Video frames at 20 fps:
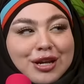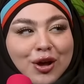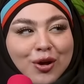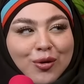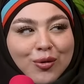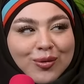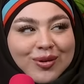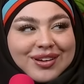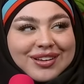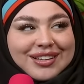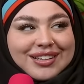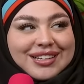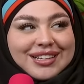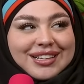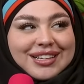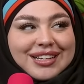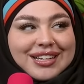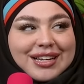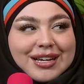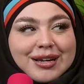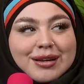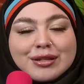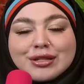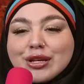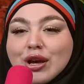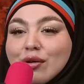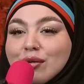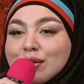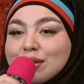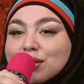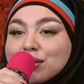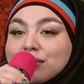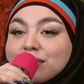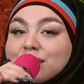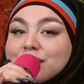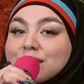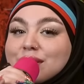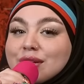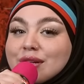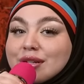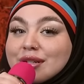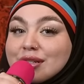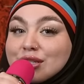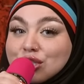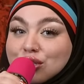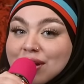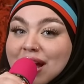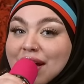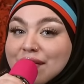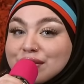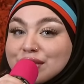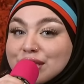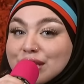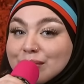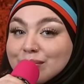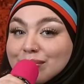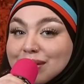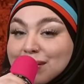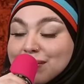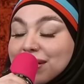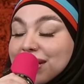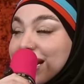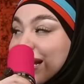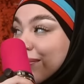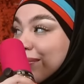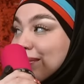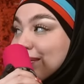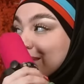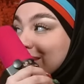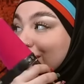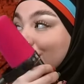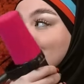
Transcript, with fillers: No. Oh. Don't giraffester bleep the name.